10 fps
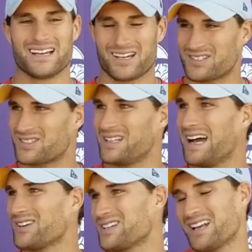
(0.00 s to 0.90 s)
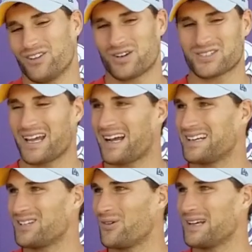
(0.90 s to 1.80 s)
because to the outside it looks like I
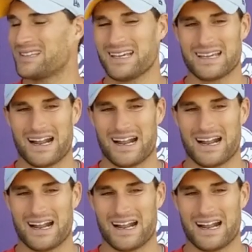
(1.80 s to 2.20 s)
did the right thing,